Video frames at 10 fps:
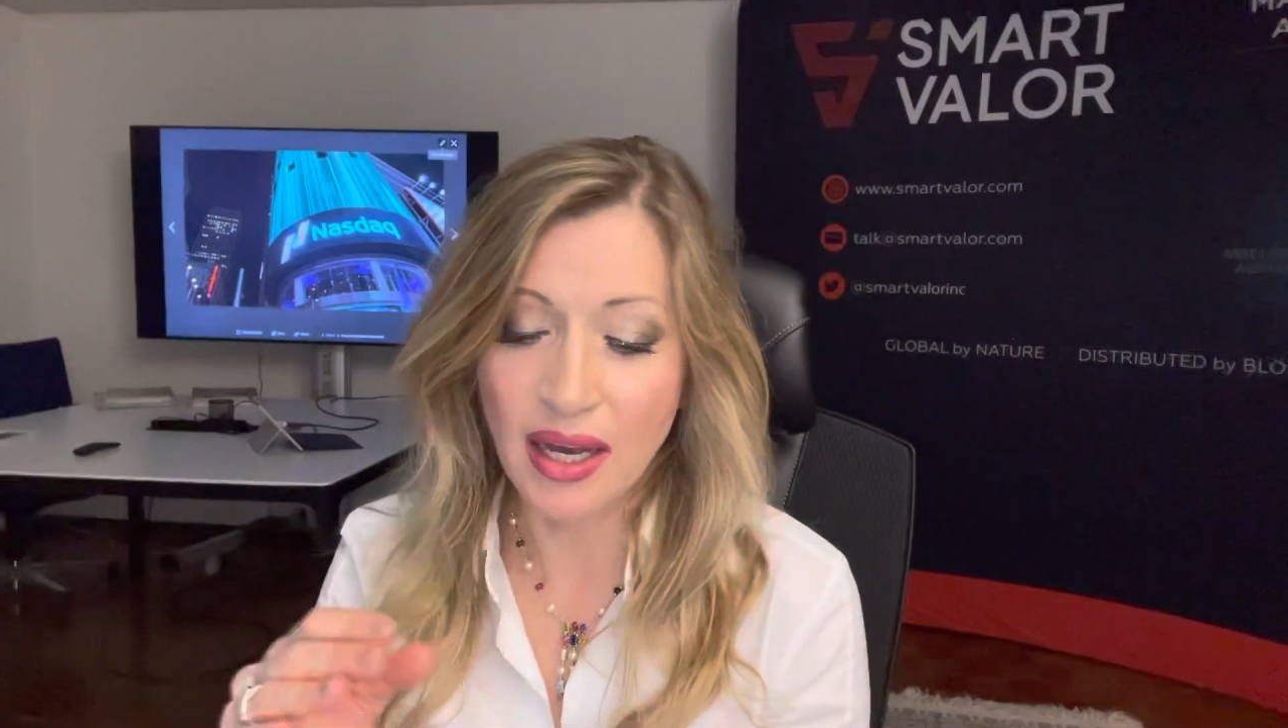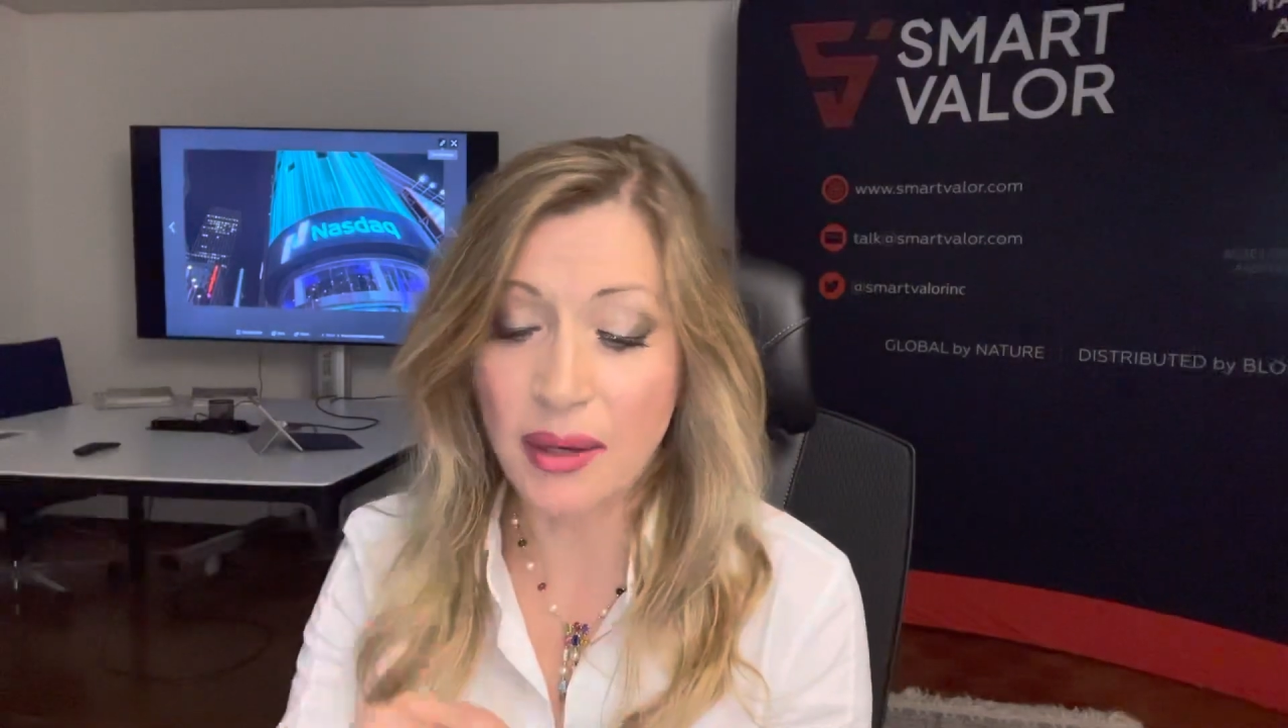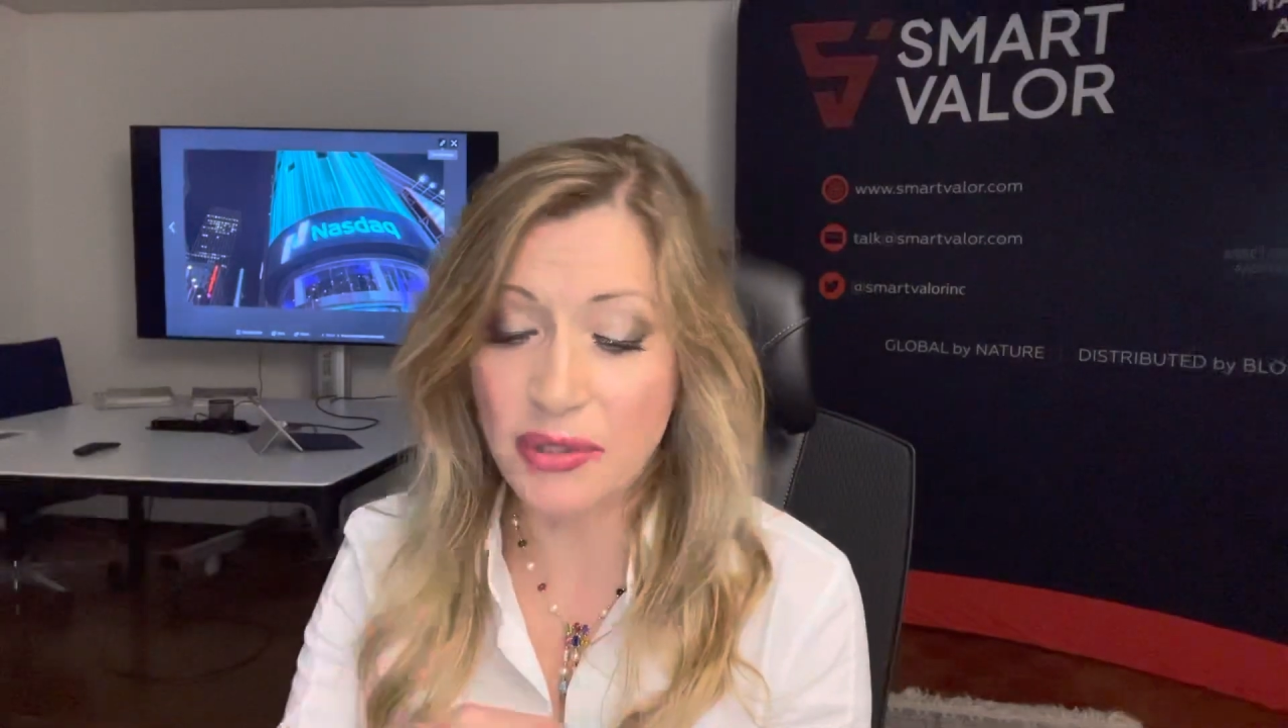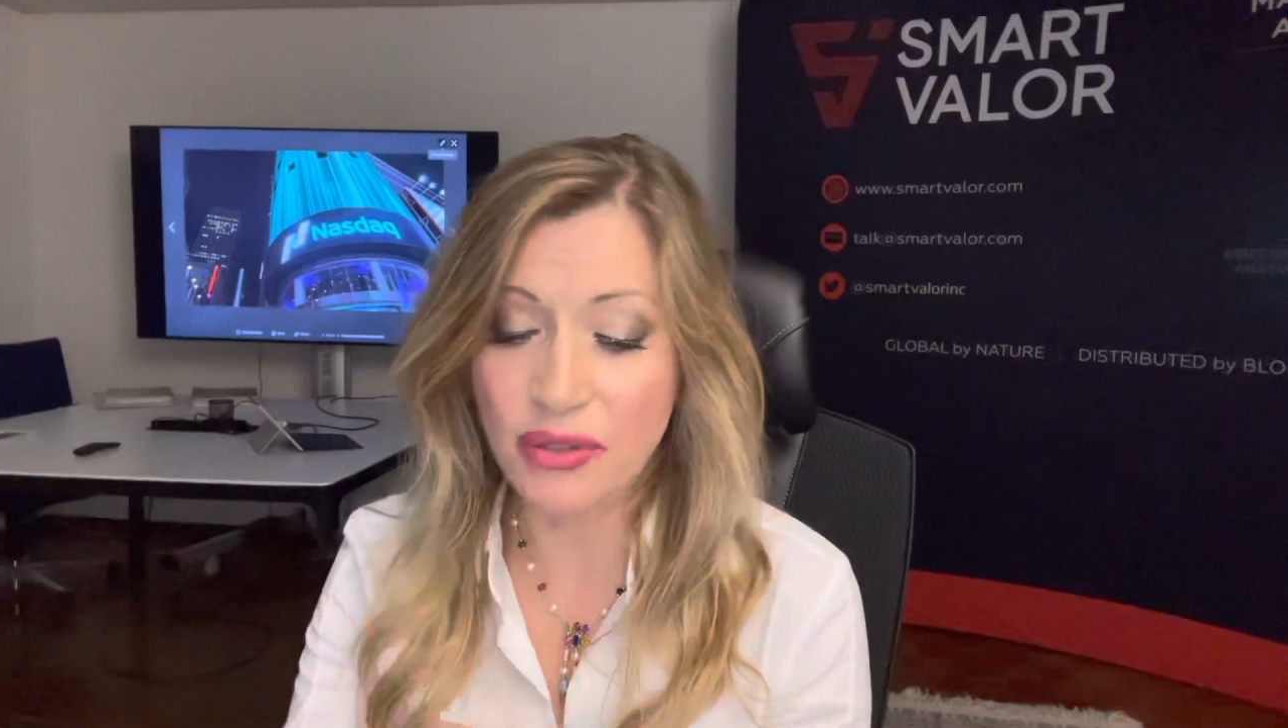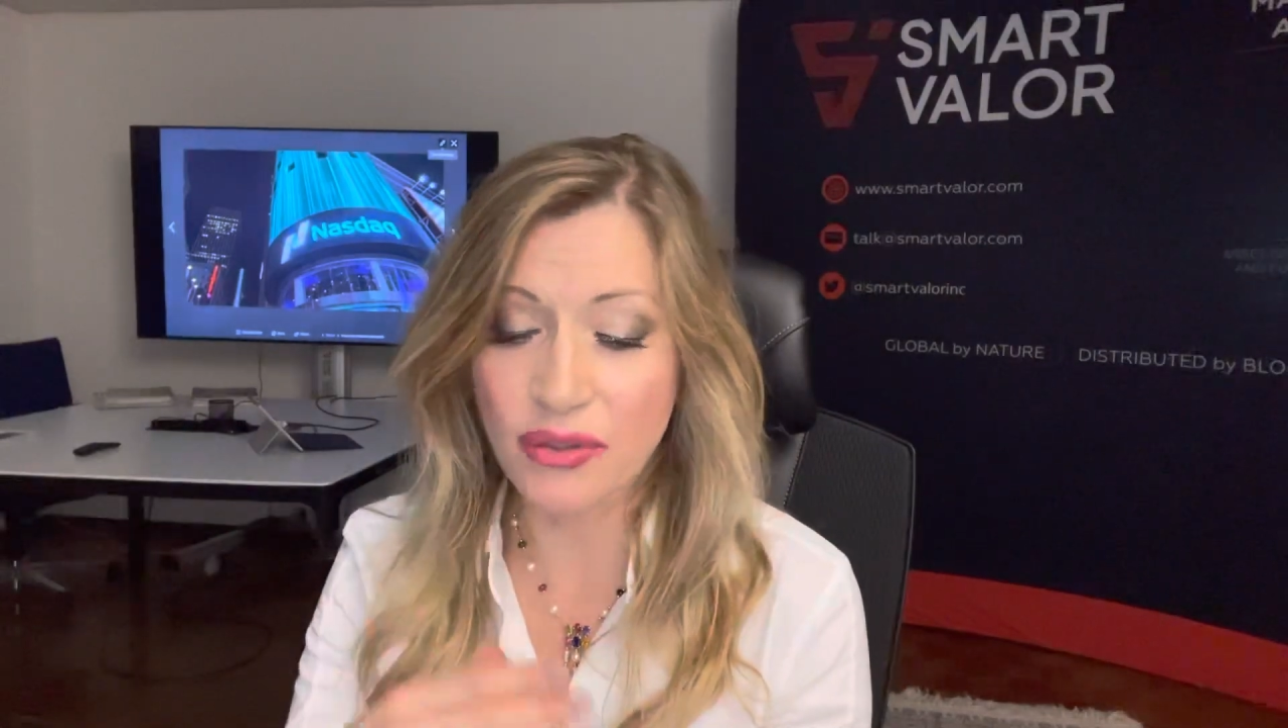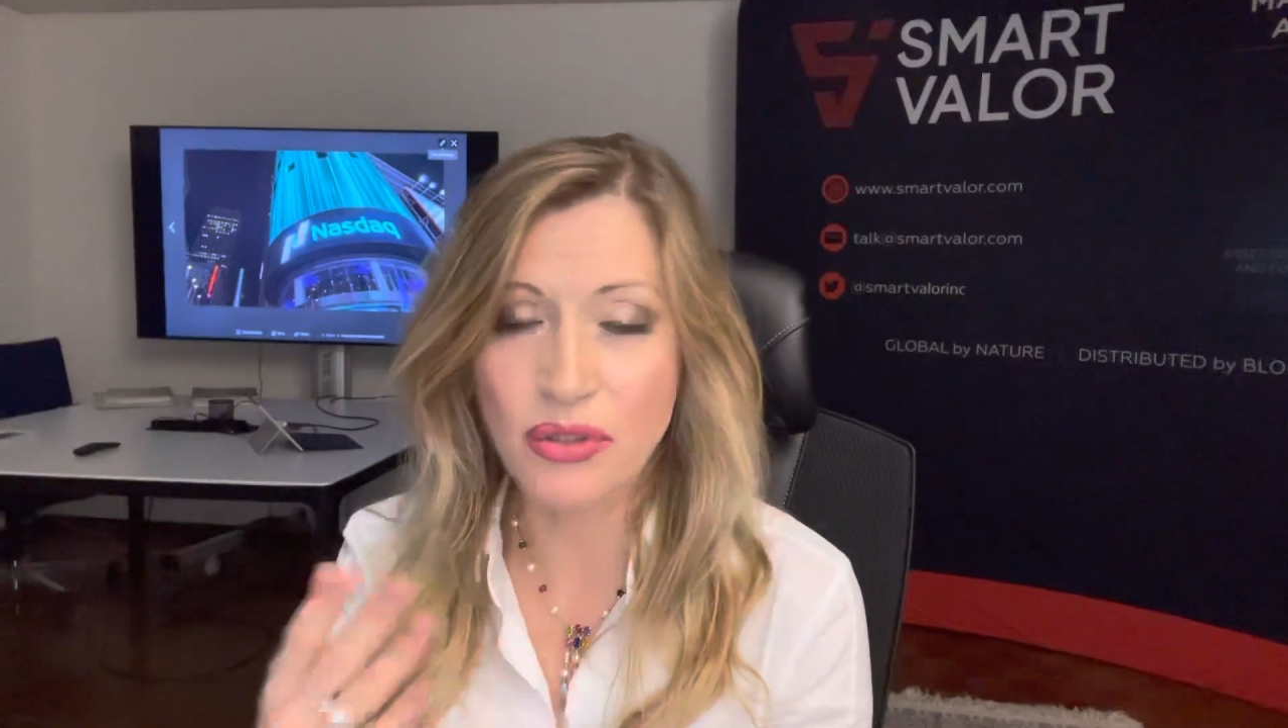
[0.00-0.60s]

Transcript: up to